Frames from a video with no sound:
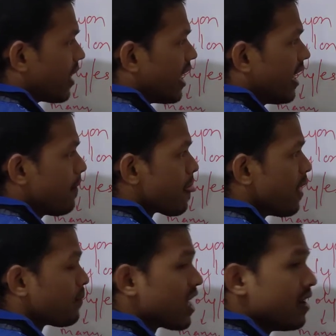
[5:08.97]
a
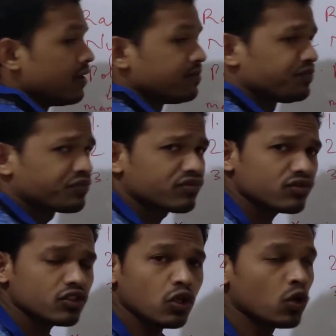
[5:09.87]

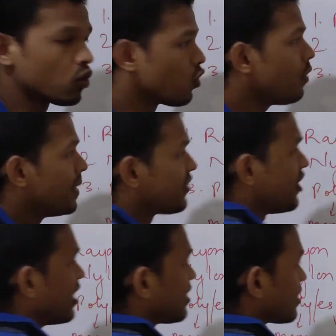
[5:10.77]
raw
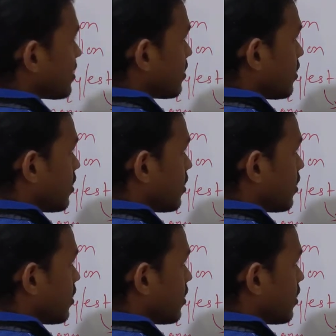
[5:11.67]
materials.